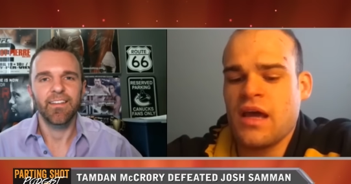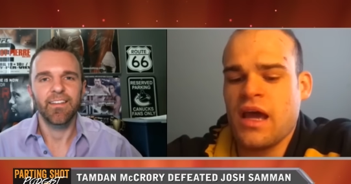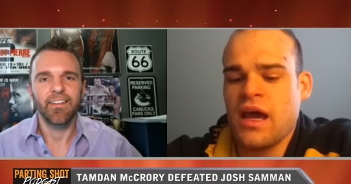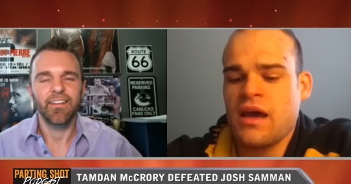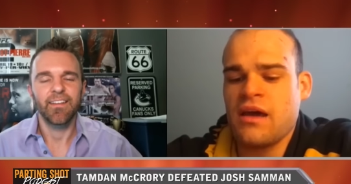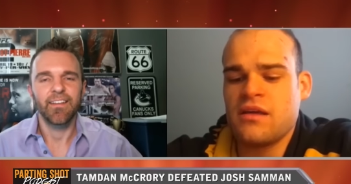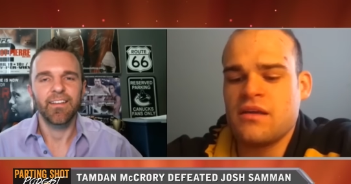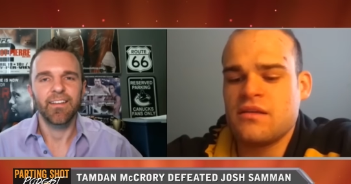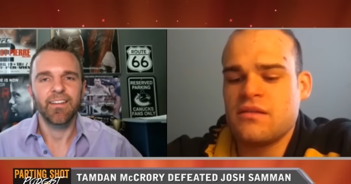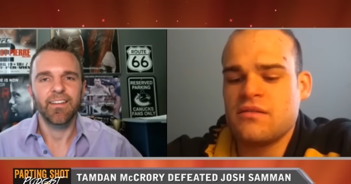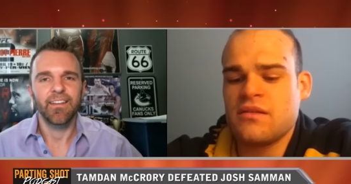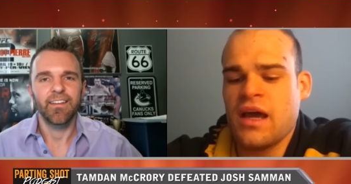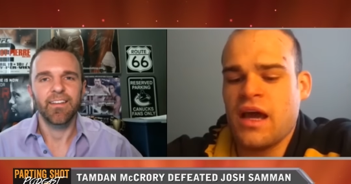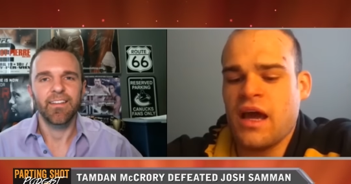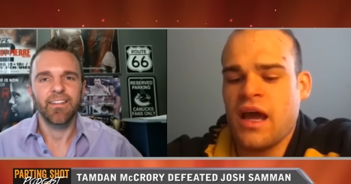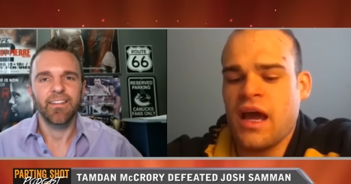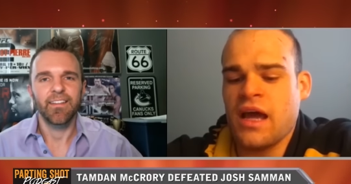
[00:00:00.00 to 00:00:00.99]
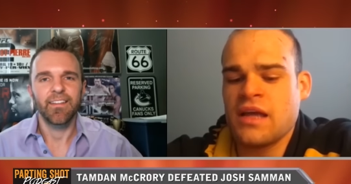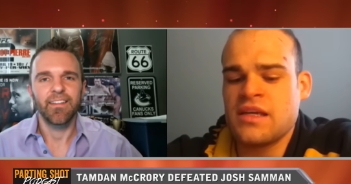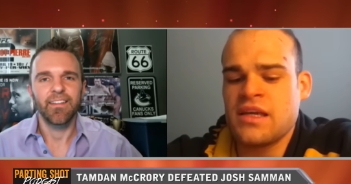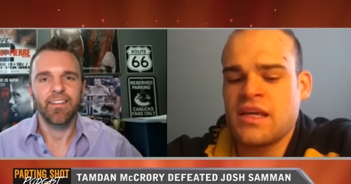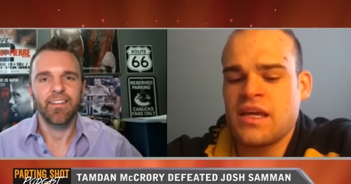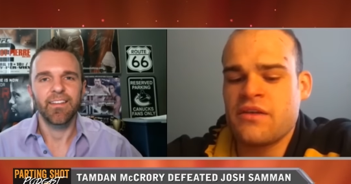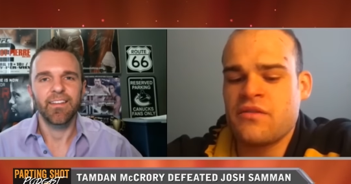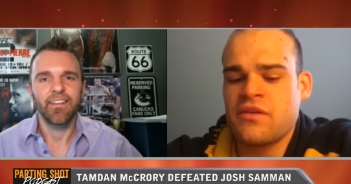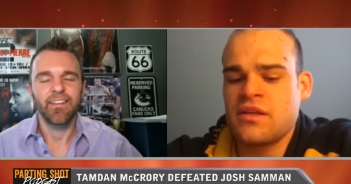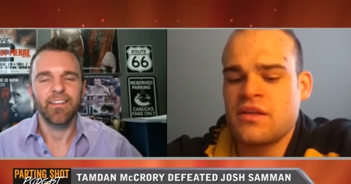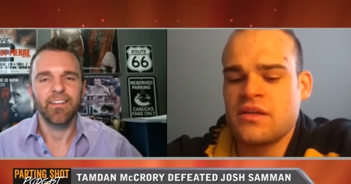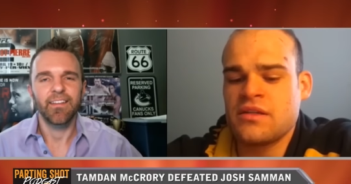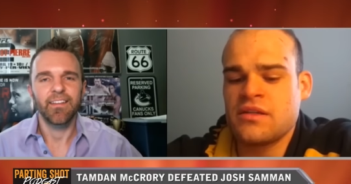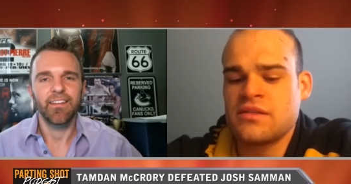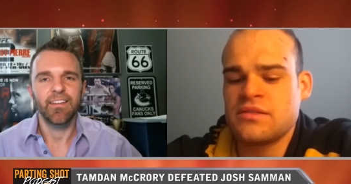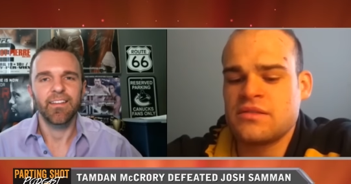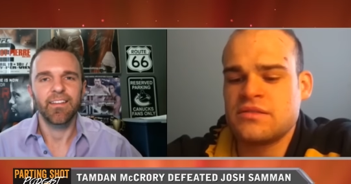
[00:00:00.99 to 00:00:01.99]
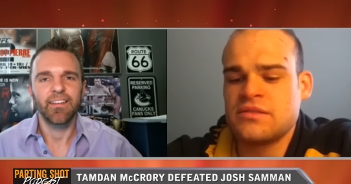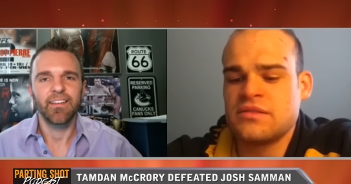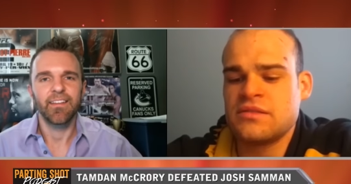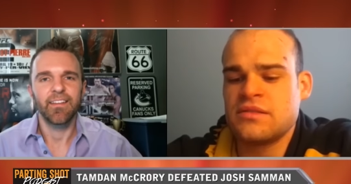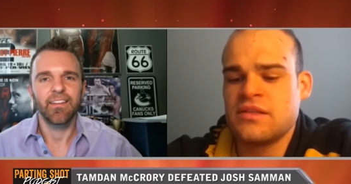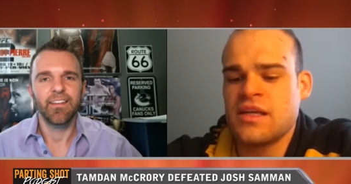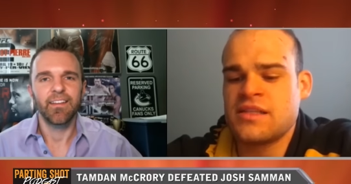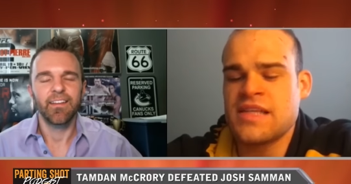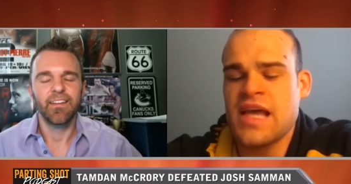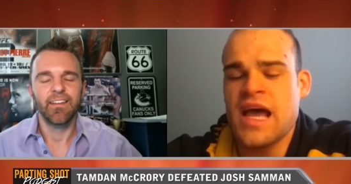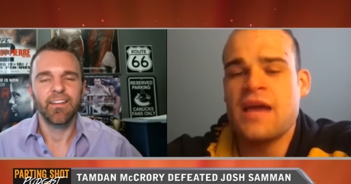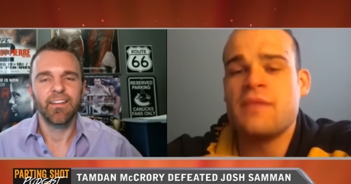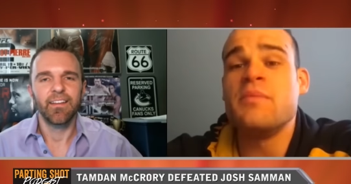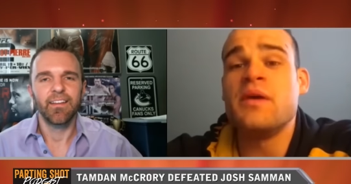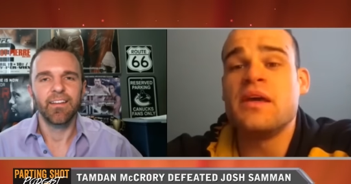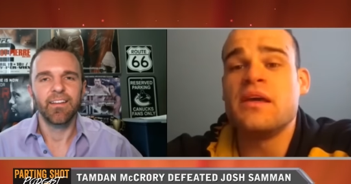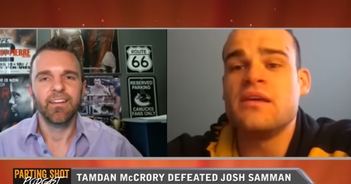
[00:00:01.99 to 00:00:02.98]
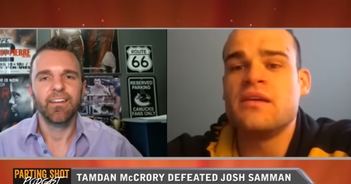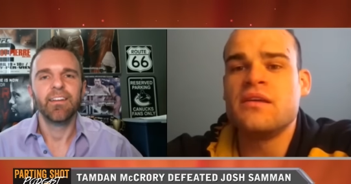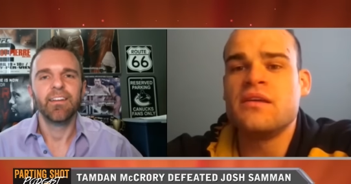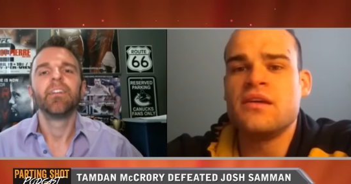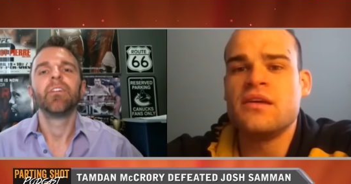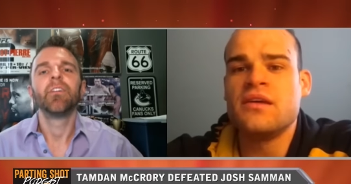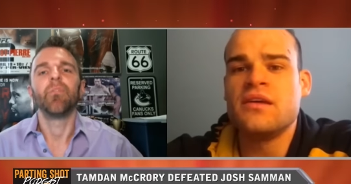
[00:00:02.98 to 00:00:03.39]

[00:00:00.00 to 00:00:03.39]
Speaker 1: I take everything. It's on me, you